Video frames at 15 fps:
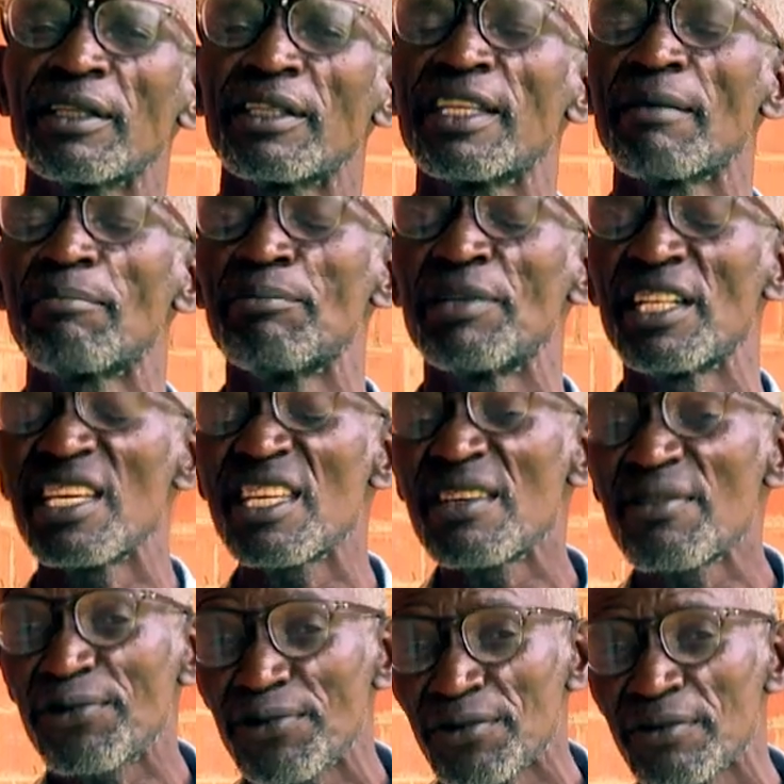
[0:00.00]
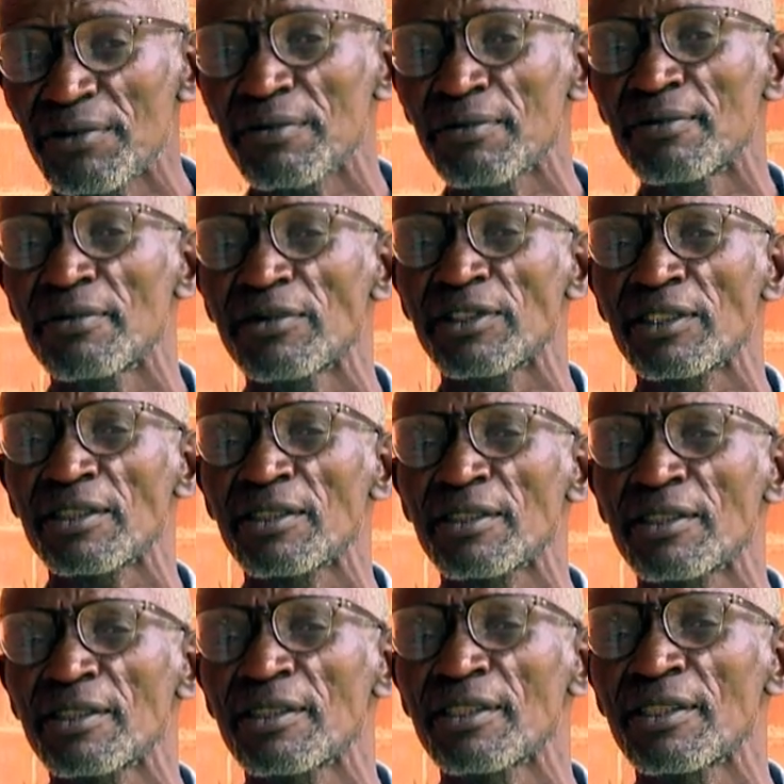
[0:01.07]
the belief
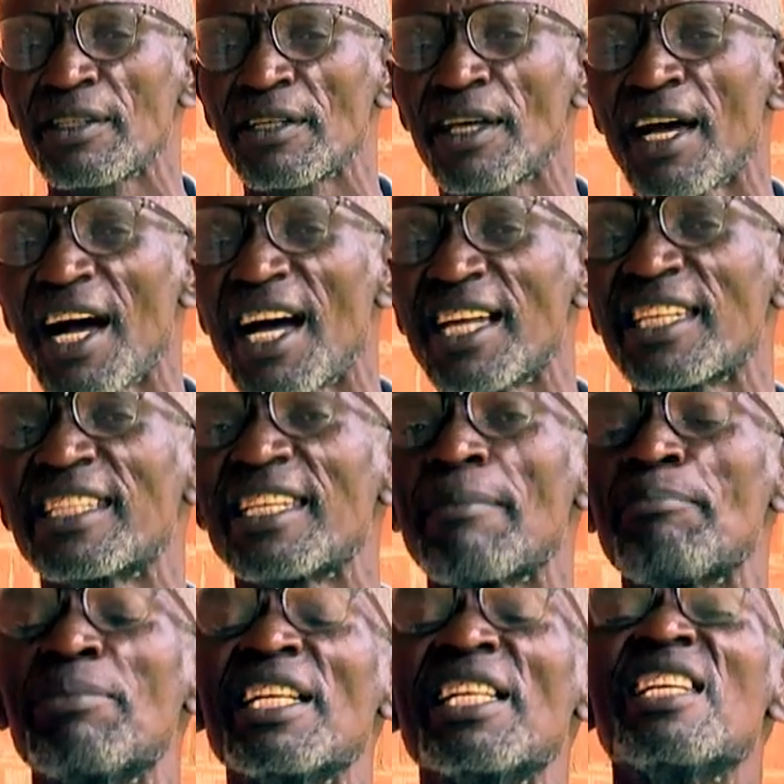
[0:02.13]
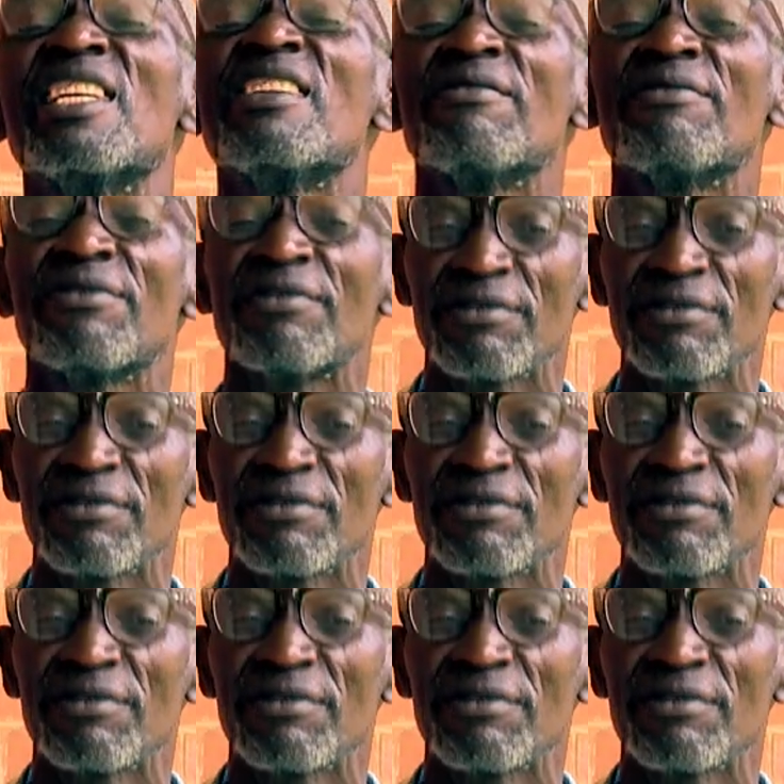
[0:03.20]
and the believe.